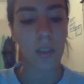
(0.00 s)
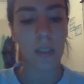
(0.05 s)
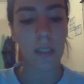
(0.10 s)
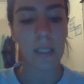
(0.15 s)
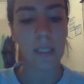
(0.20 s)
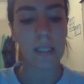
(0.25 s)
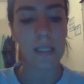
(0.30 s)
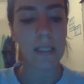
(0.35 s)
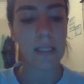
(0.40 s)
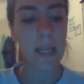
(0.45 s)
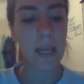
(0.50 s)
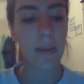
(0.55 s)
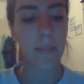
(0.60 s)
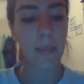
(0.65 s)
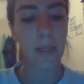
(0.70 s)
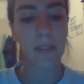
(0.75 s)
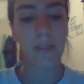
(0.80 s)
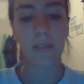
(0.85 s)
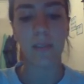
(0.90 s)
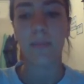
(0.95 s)
Let's name
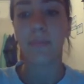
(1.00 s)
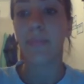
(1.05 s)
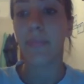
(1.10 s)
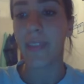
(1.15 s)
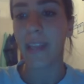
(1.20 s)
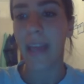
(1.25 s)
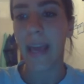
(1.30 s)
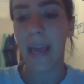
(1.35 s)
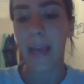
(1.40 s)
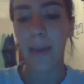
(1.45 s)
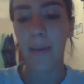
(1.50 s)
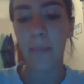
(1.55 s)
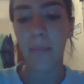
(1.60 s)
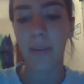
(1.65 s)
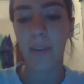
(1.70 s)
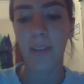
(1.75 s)
it name.